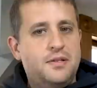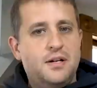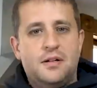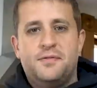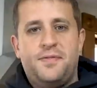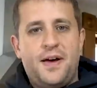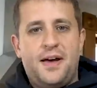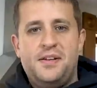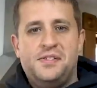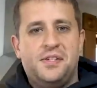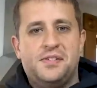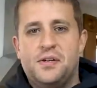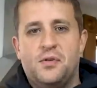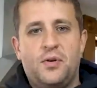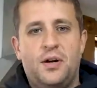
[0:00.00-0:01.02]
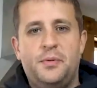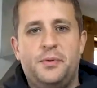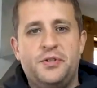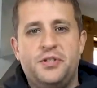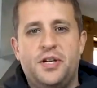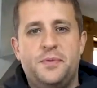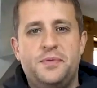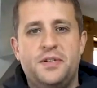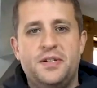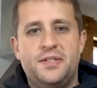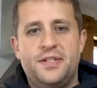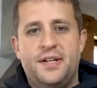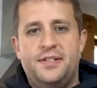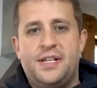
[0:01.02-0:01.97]
Duck fat is this incredible
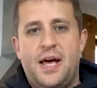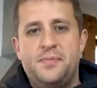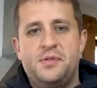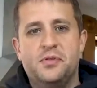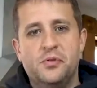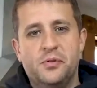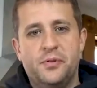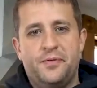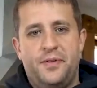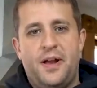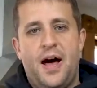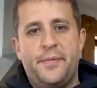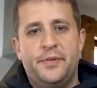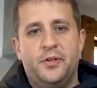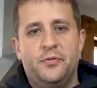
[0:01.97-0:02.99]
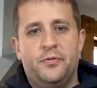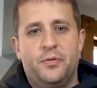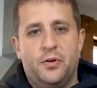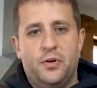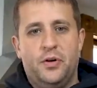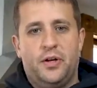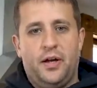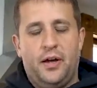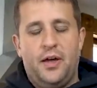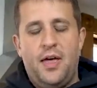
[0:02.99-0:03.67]
substance that is absolutely phenomenal for cooking.